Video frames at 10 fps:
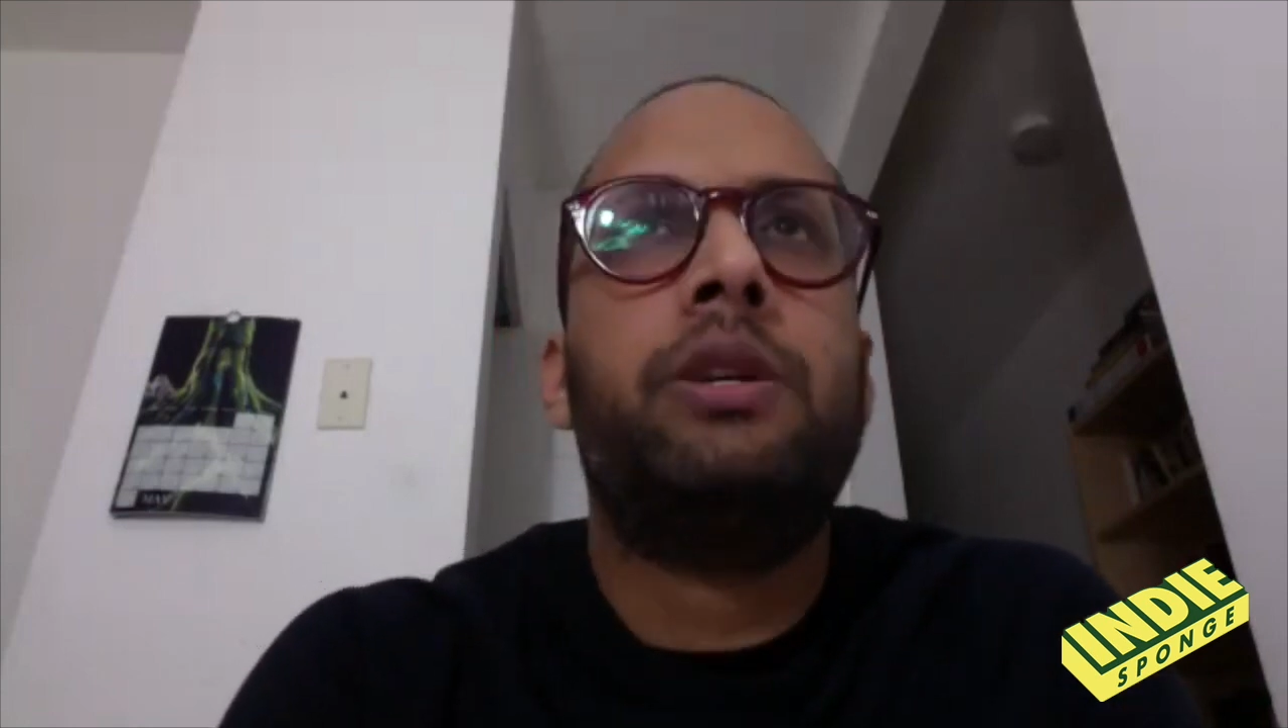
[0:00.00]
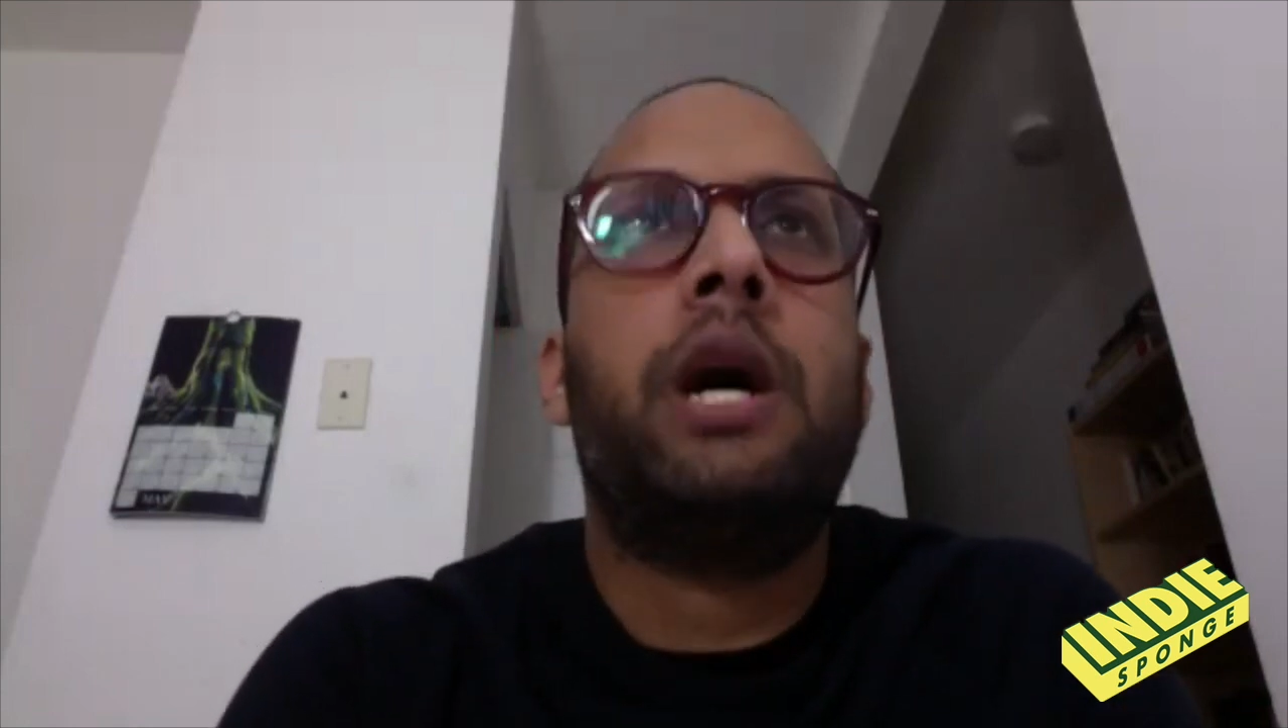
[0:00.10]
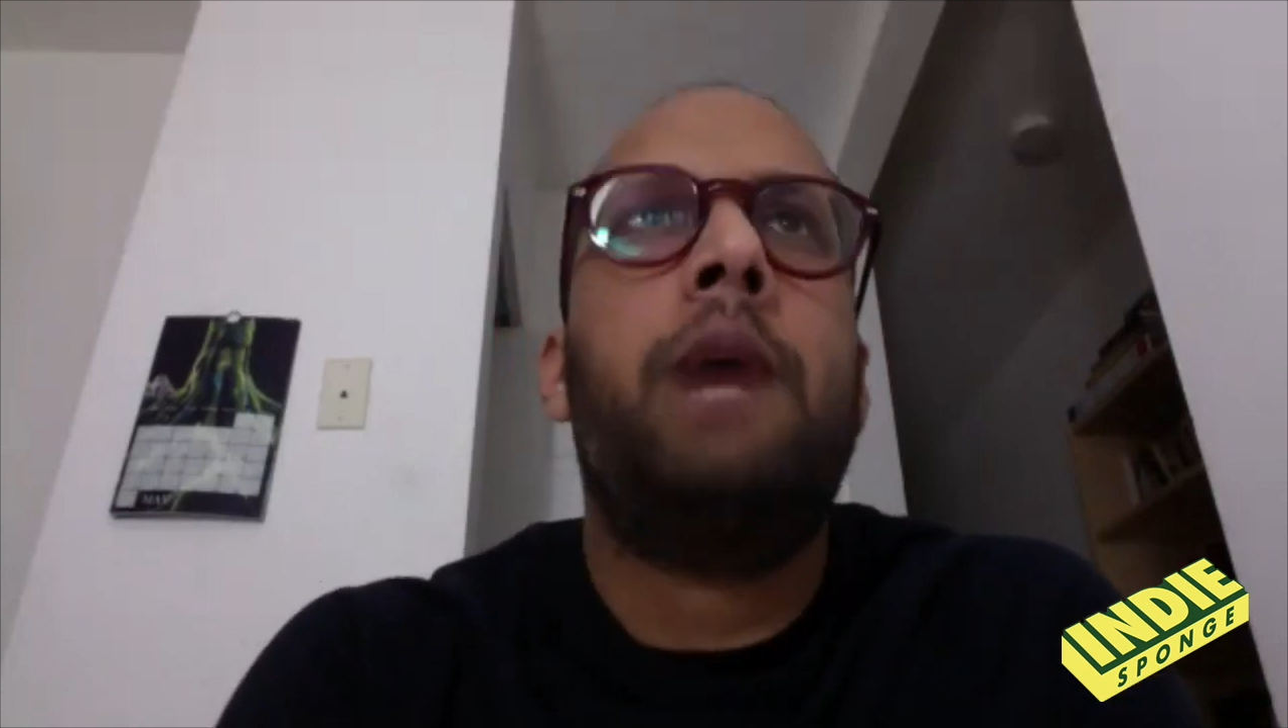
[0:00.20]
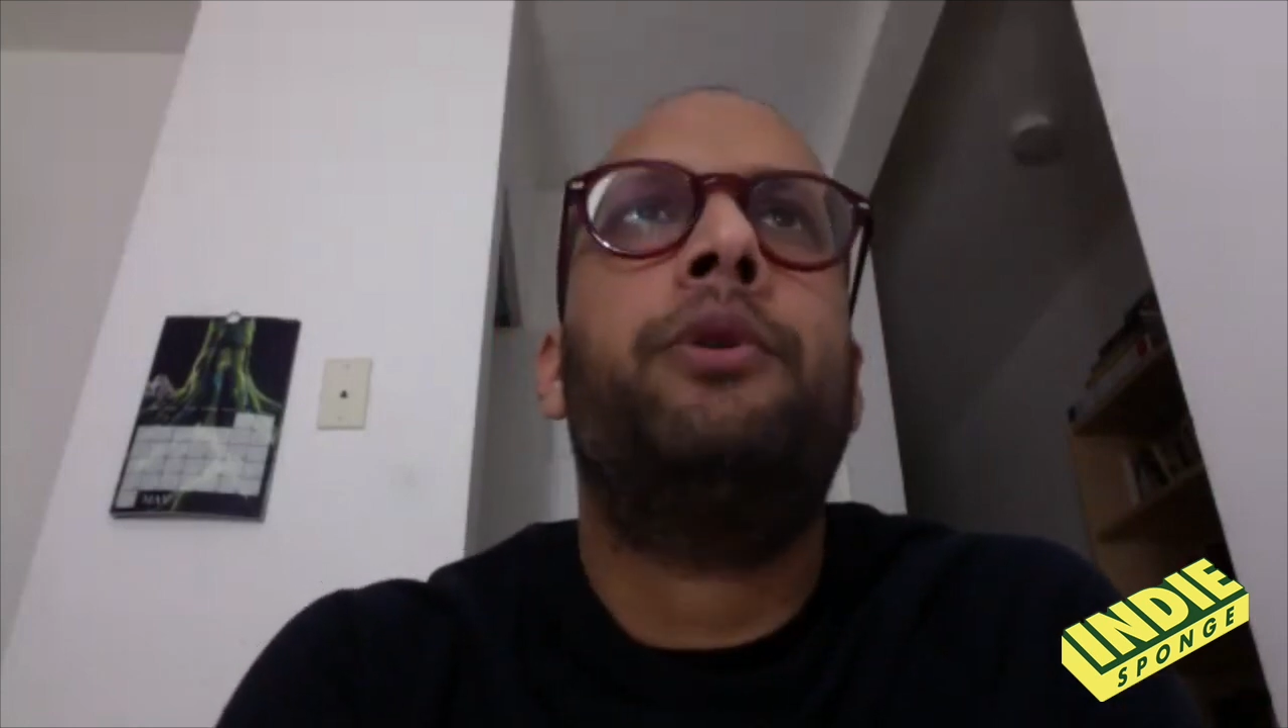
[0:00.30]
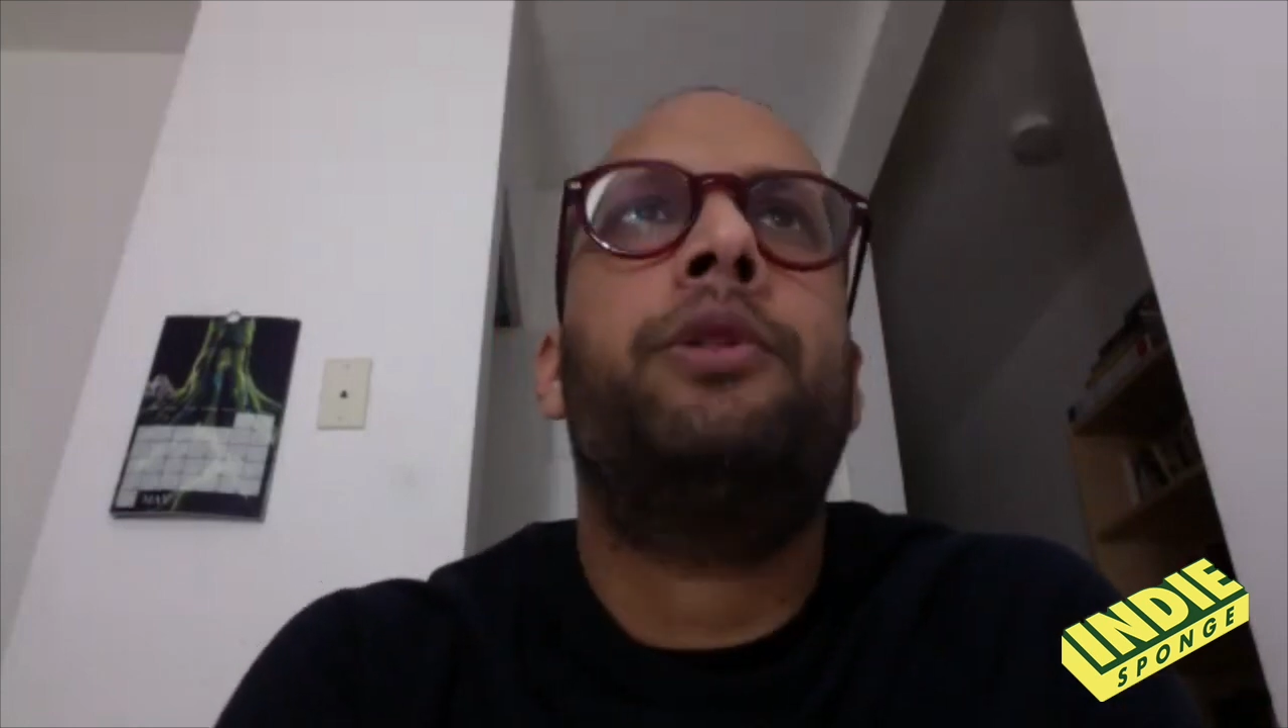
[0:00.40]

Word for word: a couple